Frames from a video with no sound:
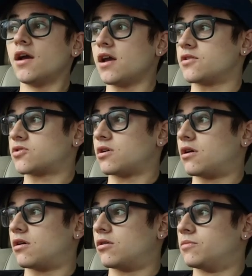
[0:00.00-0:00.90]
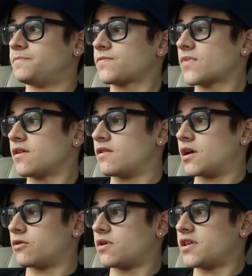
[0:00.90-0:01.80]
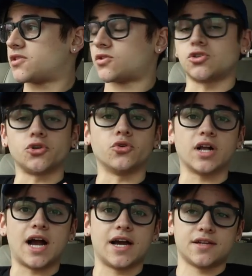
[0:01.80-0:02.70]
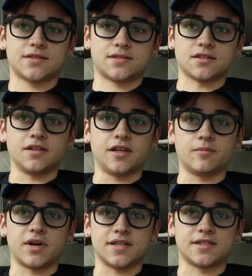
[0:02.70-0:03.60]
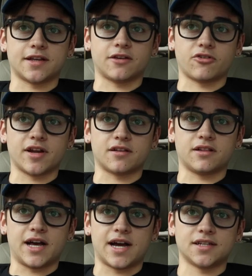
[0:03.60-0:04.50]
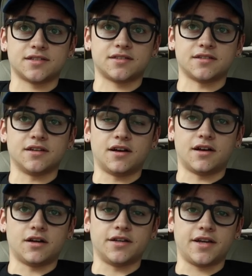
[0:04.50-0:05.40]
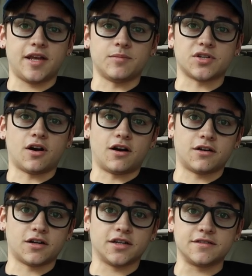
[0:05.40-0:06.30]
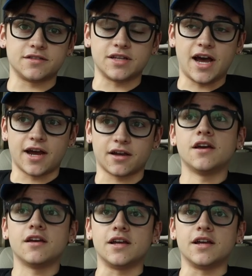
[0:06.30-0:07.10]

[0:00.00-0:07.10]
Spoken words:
and so there were these two guys in my second grade class named Connor and Zach,